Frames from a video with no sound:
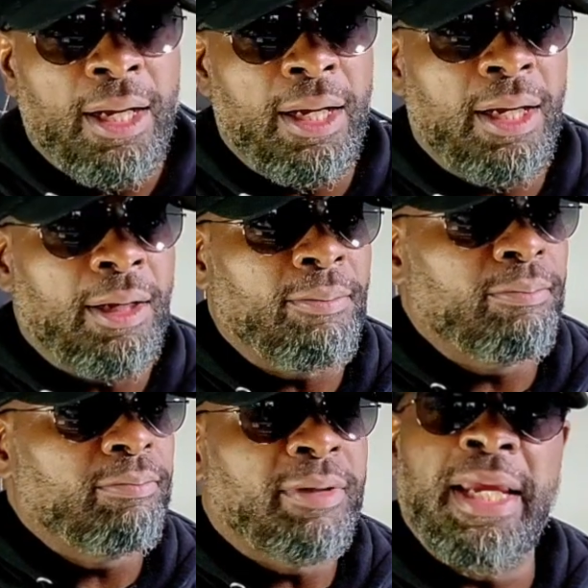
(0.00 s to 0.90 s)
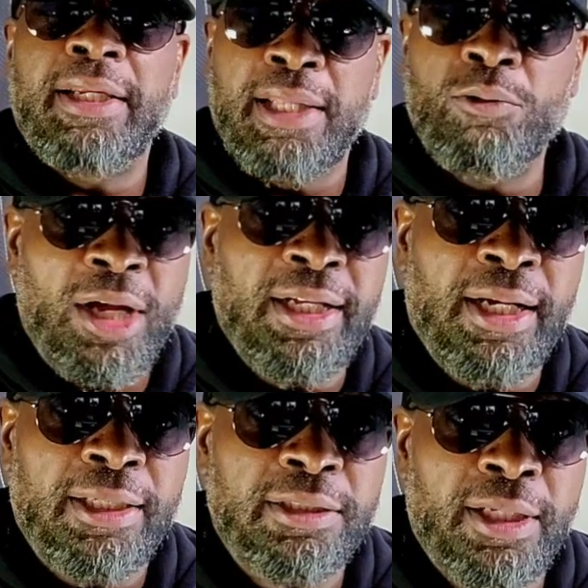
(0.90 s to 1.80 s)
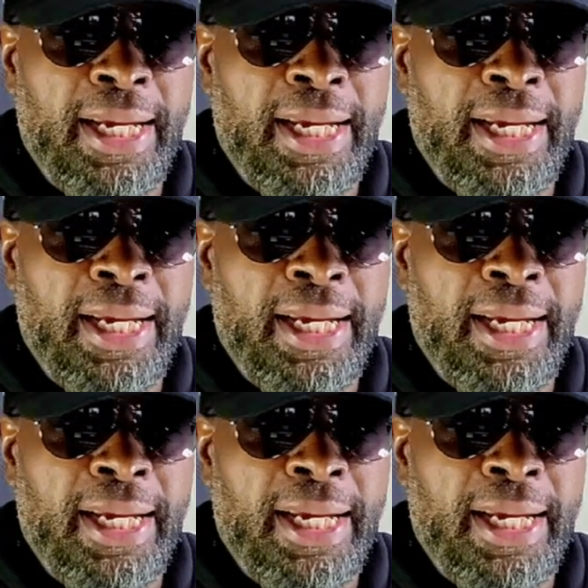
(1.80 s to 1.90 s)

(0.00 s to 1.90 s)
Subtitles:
they recognize it.